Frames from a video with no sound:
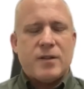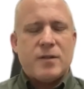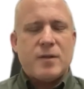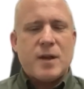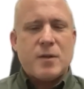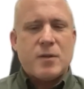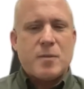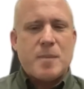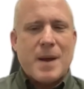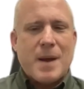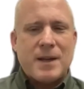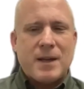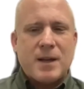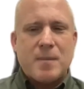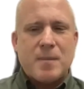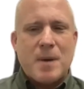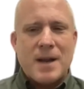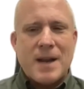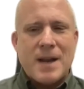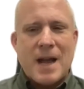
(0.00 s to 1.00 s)
depending
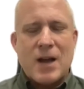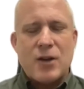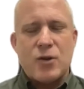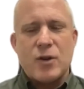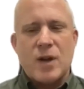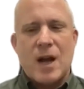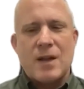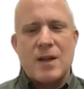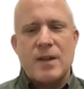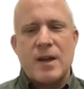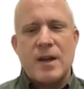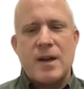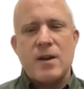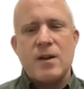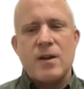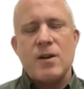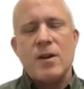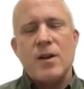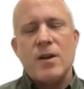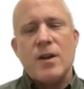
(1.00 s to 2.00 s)
upon how you got
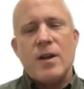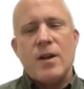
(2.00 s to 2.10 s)
there,